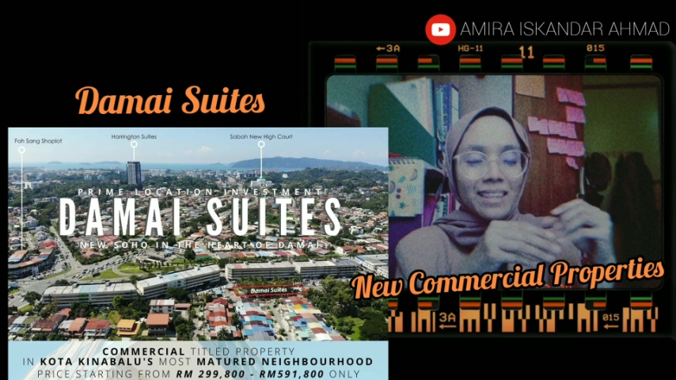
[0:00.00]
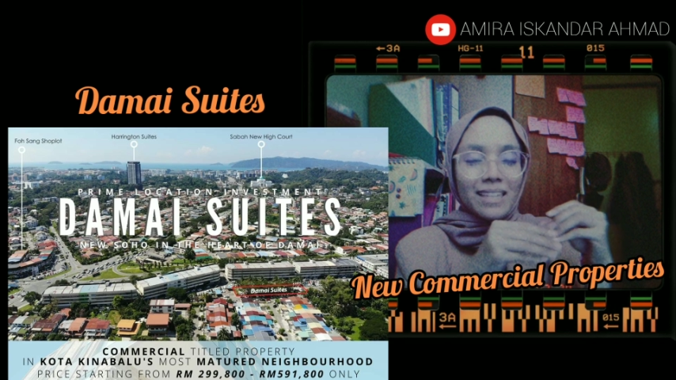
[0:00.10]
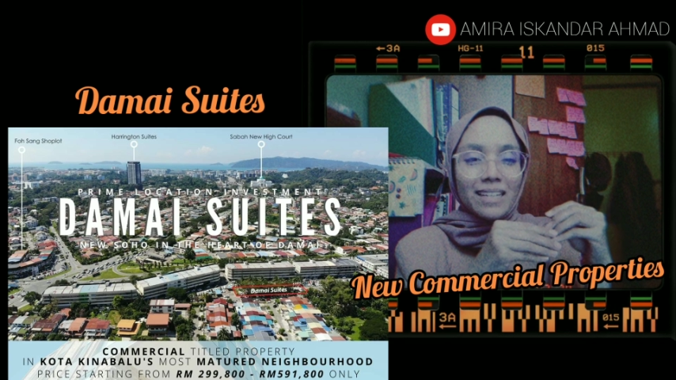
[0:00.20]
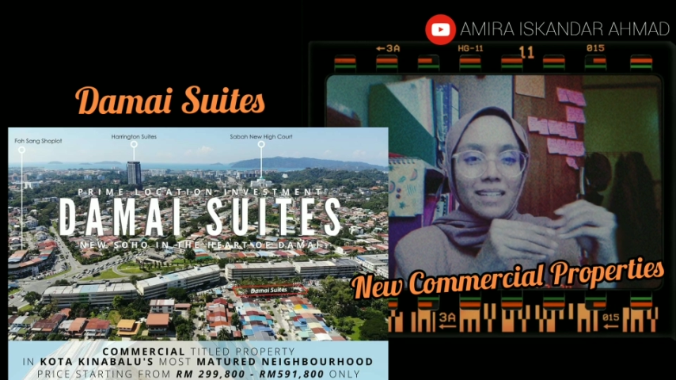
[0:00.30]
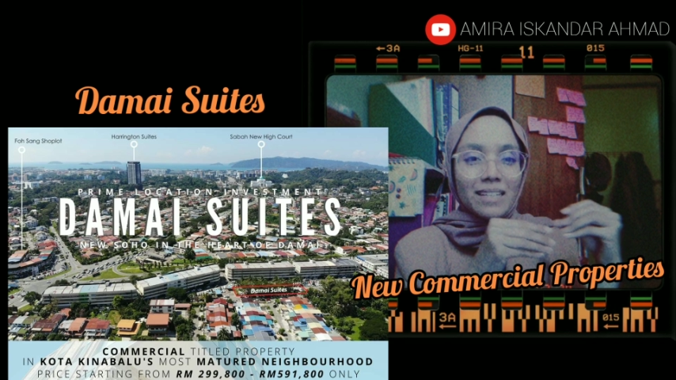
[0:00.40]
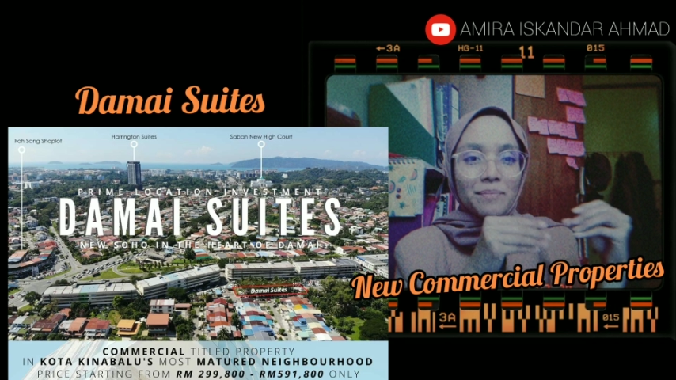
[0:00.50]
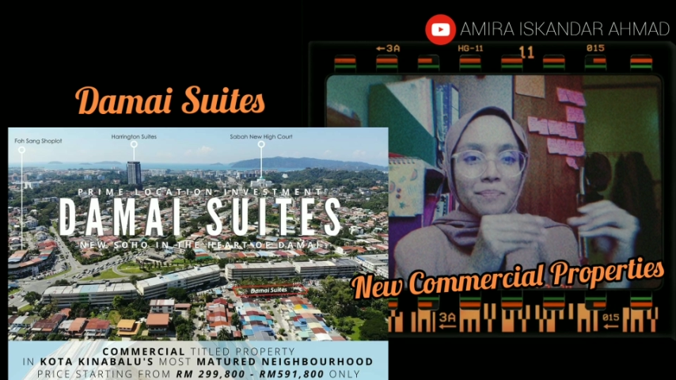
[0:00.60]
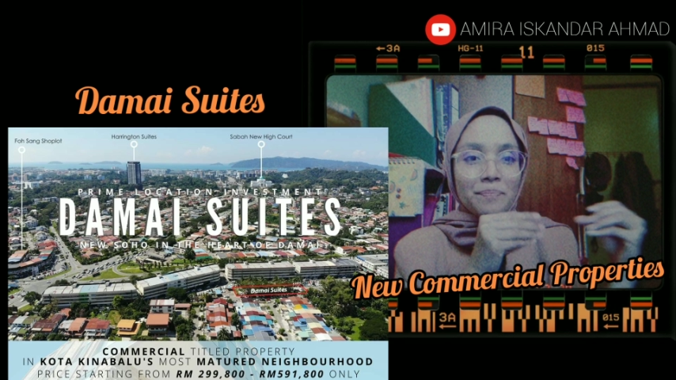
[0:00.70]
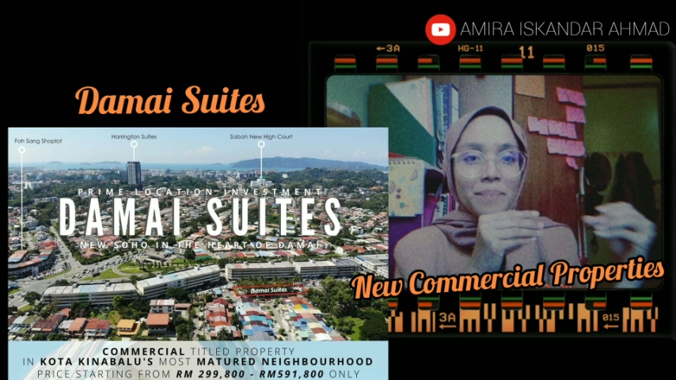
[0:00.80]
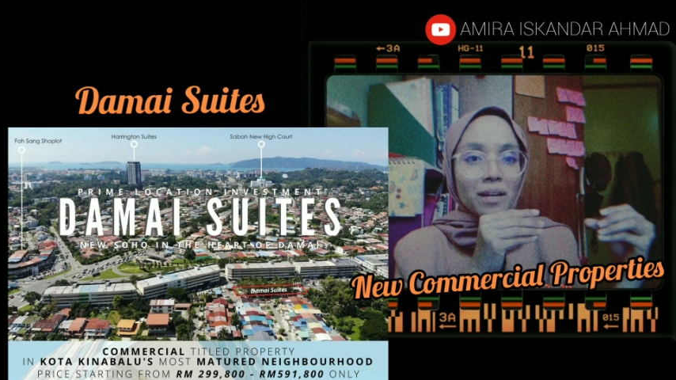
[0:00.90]
at the
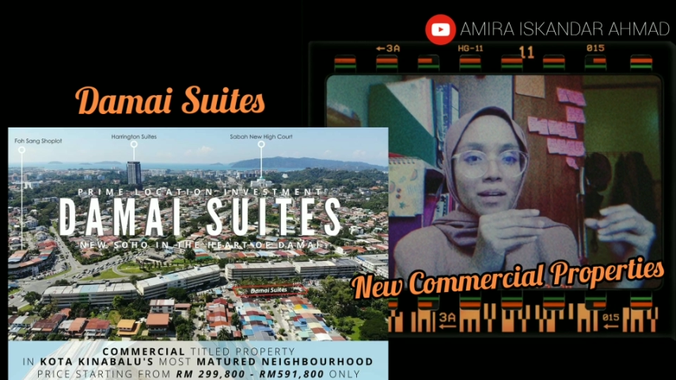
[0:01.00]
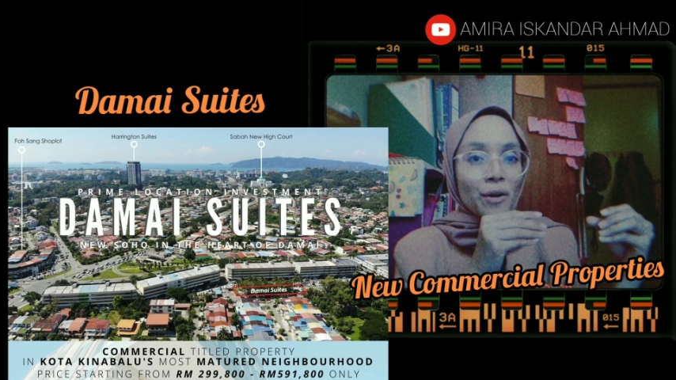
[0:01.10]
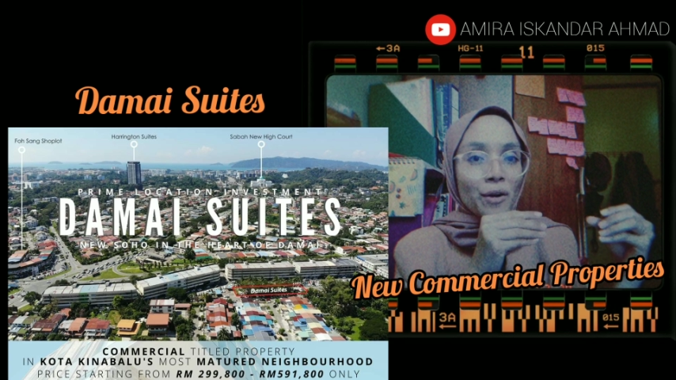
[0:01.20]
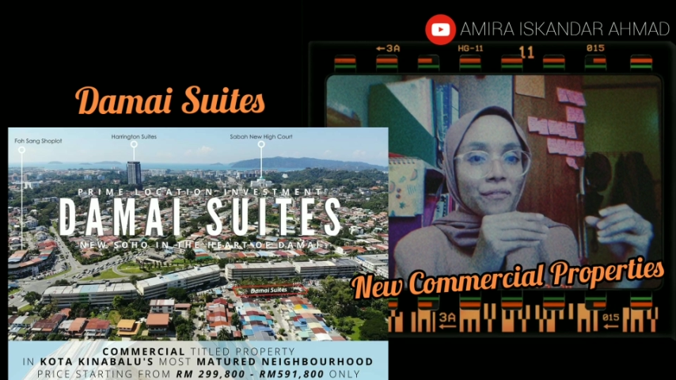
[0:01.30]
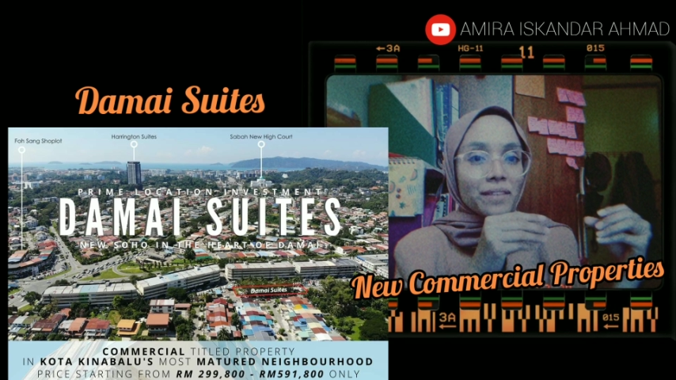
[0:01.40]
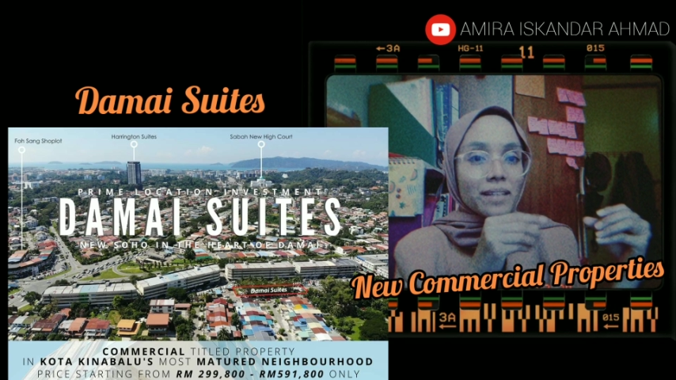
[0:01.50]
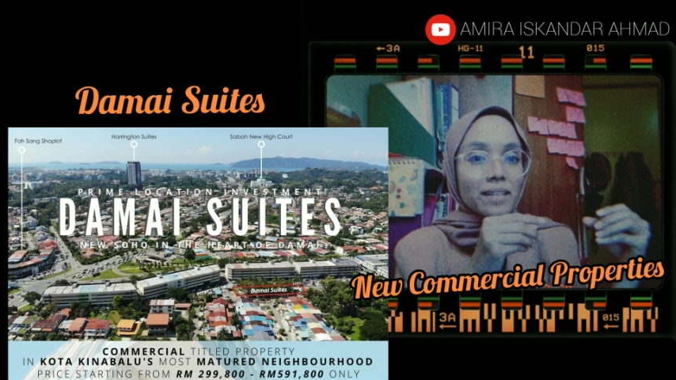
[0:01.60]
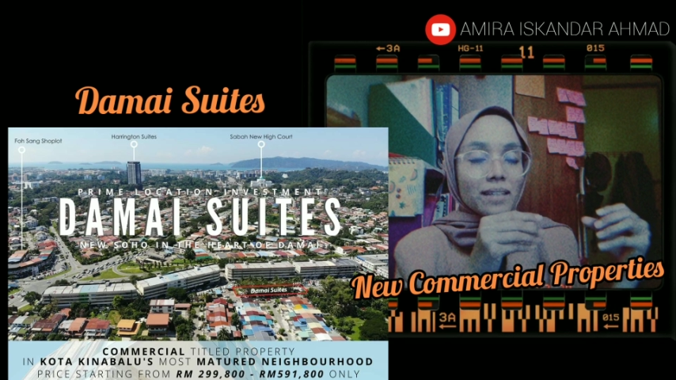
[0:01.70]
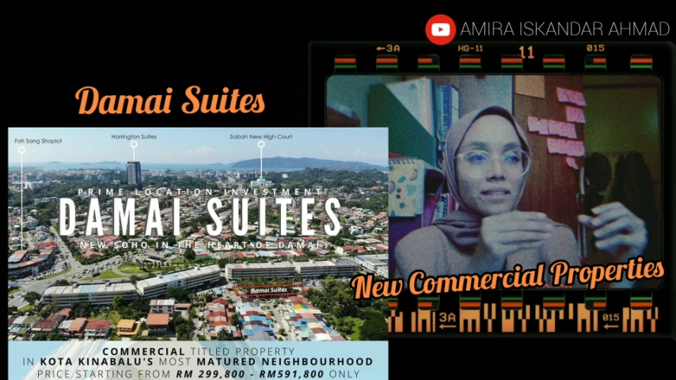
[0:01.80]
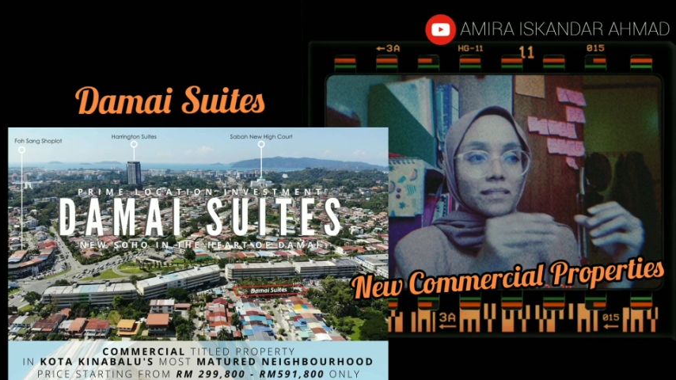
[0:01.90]
back of
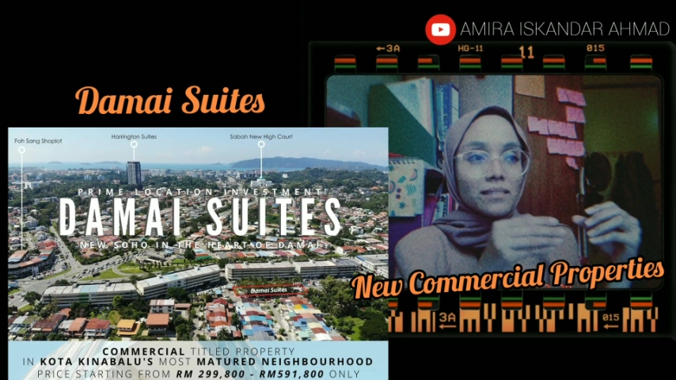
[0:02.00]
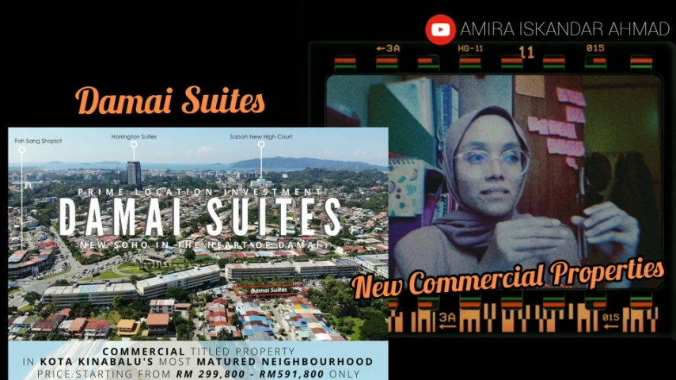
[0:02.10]
the